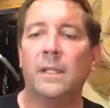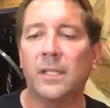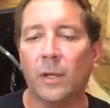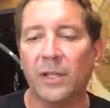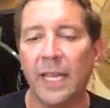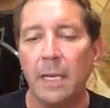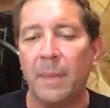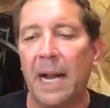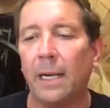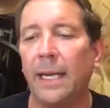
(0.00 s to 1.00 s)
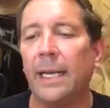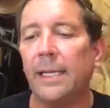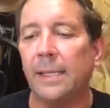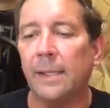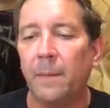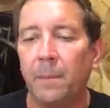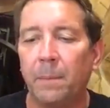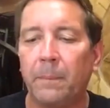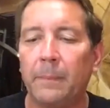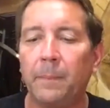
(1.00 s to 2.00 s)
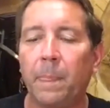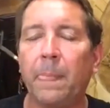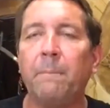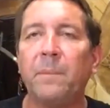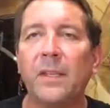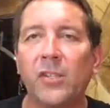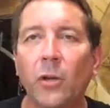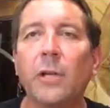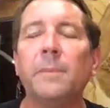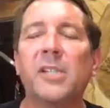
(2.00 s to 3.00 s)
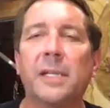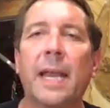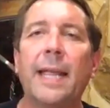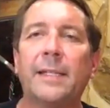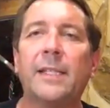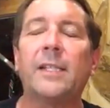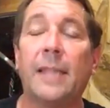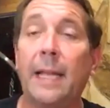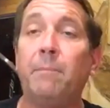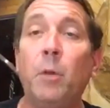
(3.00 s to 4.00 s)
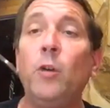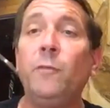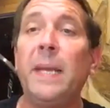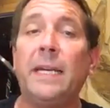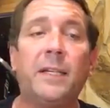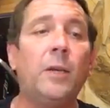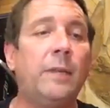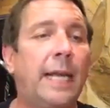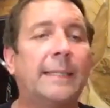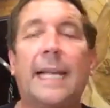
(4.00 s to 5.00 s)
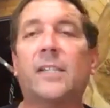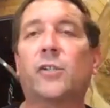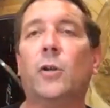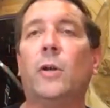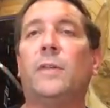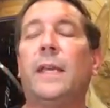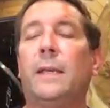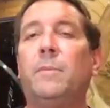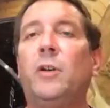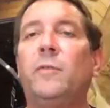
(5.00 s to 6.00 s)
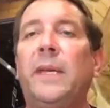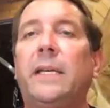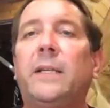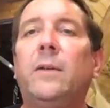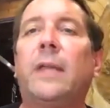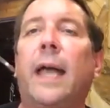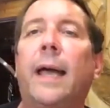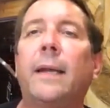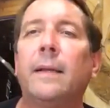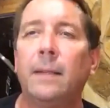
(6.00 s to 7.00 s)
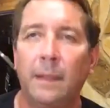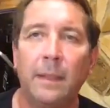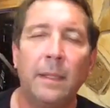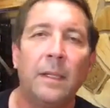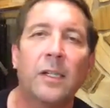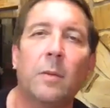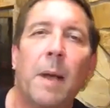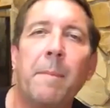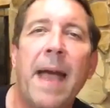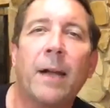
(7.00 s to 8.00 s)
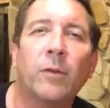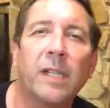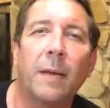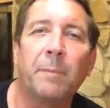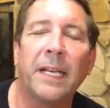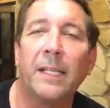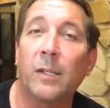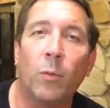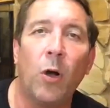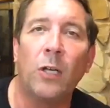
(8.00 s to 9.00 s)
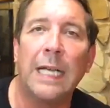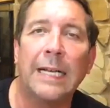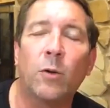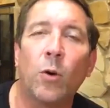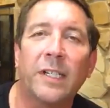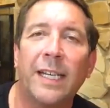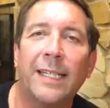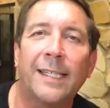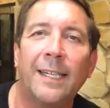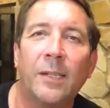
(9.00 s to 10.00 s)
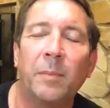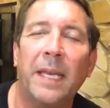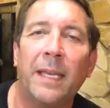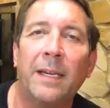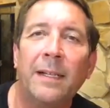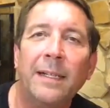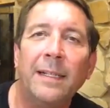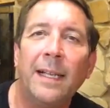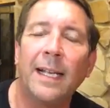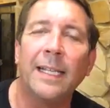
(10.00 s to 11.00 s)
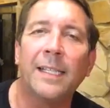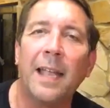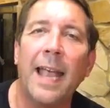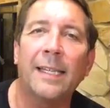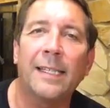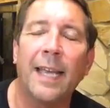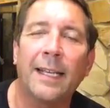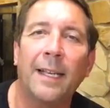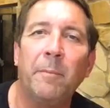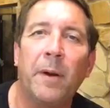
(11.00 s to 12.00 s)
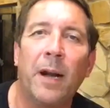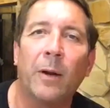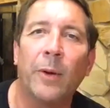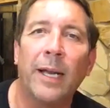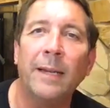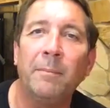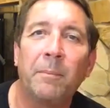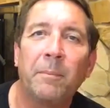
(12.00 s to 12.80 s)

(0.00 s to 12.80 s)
So the thing about it is, circumstances that moved me to do that. That's true. It moved me to do that. So my back was up against the wall like Cortez and his men against the Aztec Empire, right?